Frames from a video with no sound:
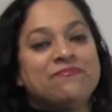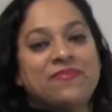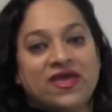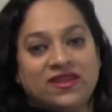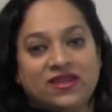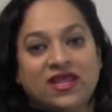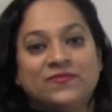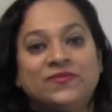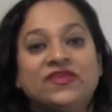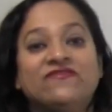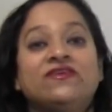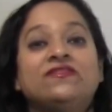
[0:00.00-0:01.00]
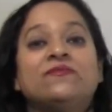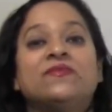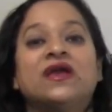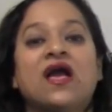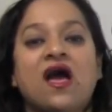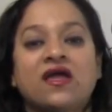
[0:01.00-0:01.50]
embedded. I'm giving them
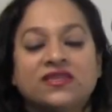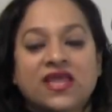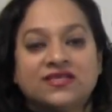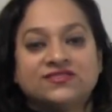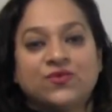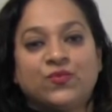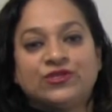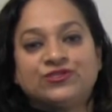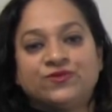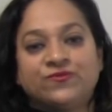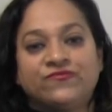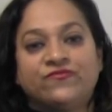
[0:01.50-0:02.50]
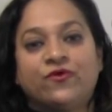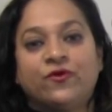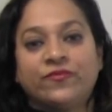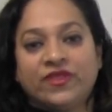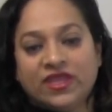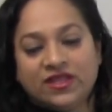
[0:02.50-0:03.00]
a context in which to
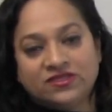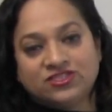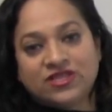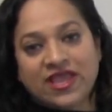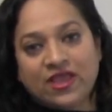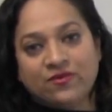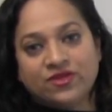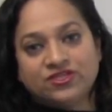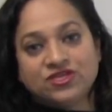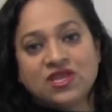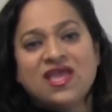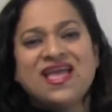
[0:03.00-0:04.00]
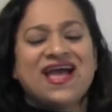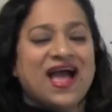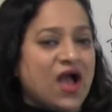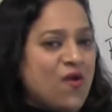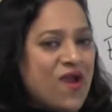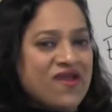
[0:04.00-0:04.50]
perform the English language.
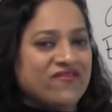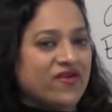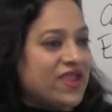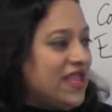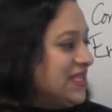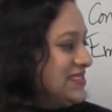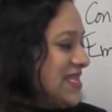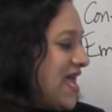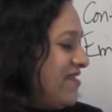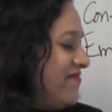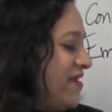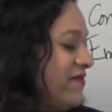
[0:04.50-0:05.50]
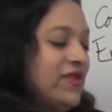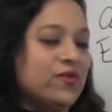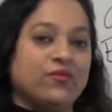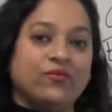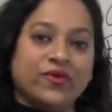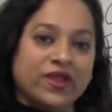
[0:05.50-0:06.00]
However, it's not a very
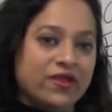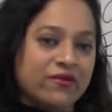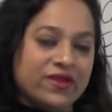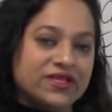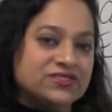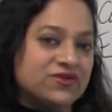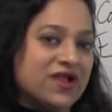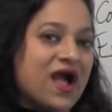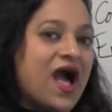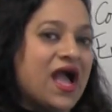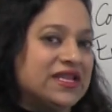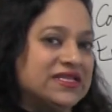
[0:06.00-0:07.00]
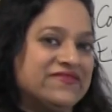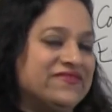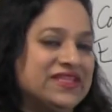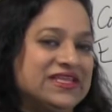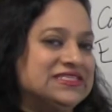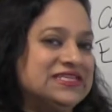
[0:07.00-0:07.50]
rigorous or
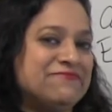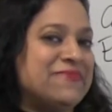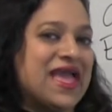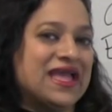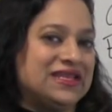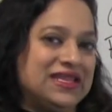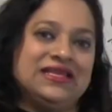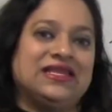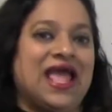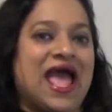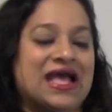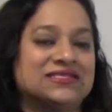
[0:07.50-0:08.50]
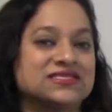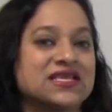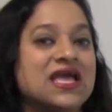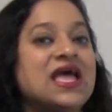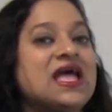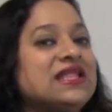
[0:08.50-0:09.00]
cognitively demanding task.
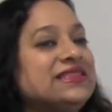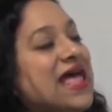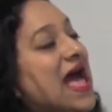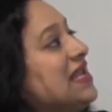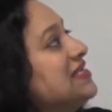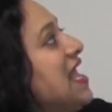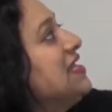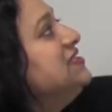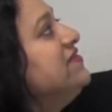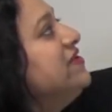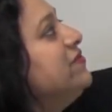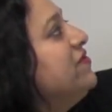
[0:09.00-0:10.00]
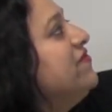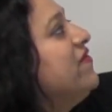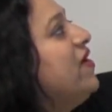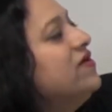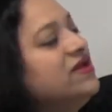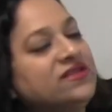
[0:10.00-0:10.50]
That activity would
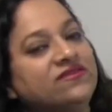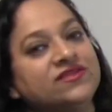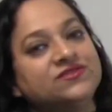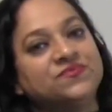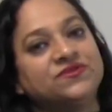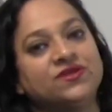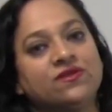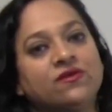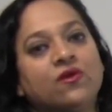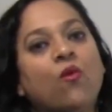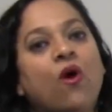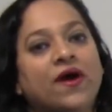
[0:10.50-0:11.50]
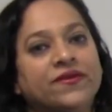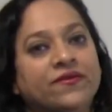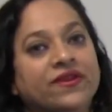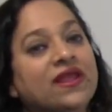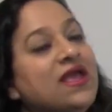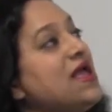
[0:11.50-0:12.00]
fall in this particular
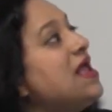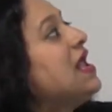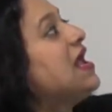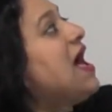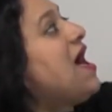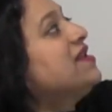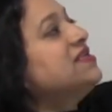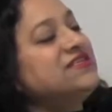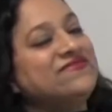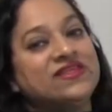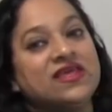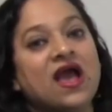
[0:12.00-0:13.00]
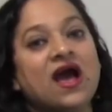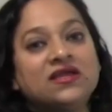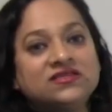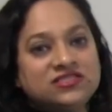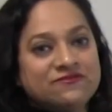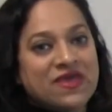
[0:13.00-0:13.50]
quadrant, cognitively
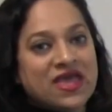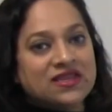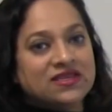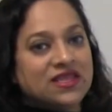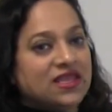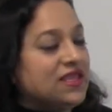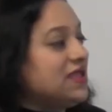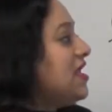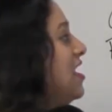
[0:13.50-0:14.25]
undemanding,